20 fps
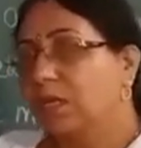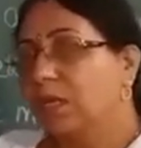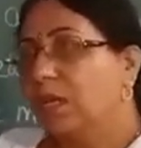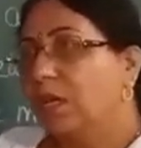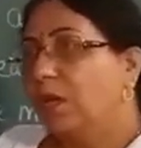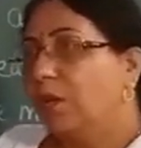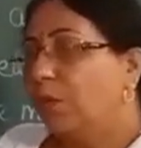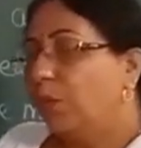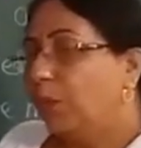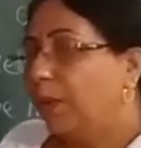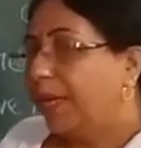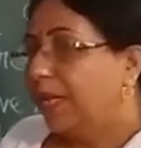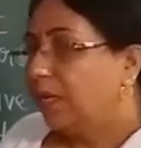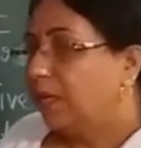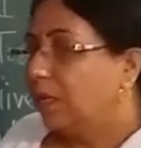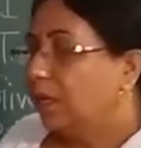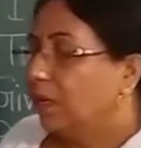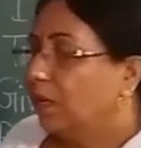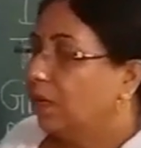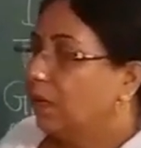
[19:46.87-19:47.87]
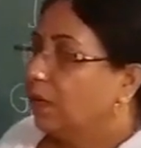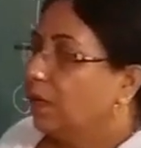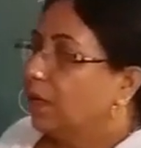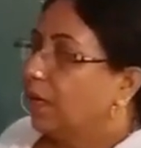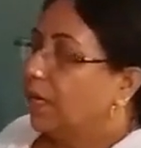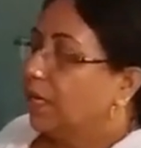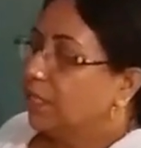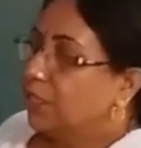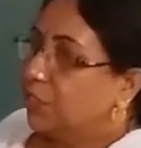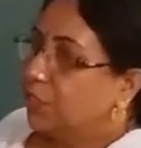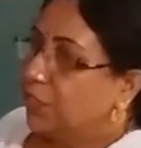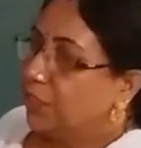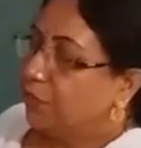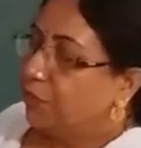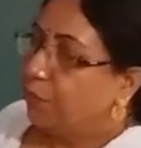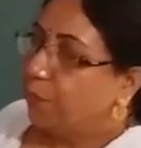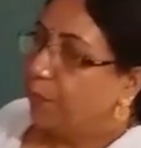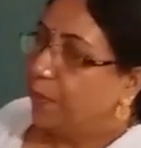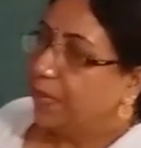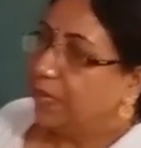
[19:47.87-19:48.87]
when
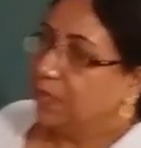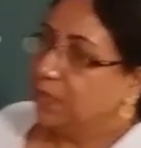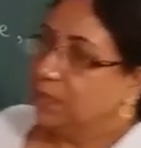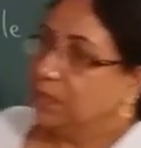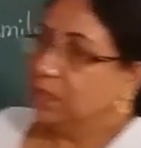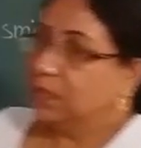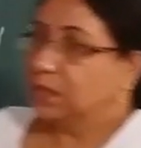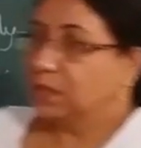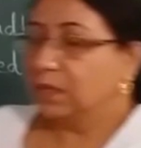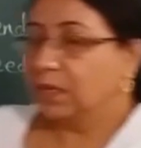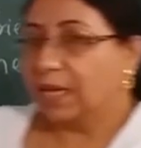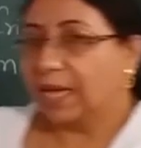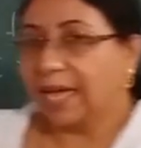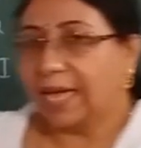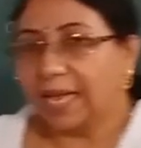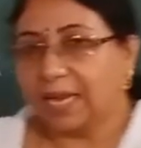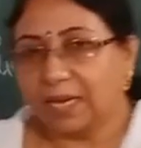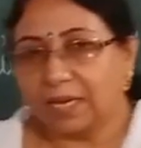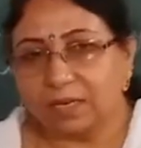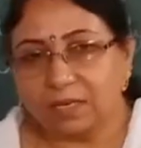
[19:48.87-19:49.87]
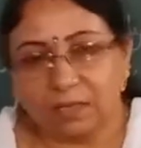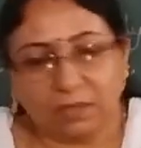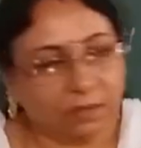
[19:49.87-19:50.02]
achievement and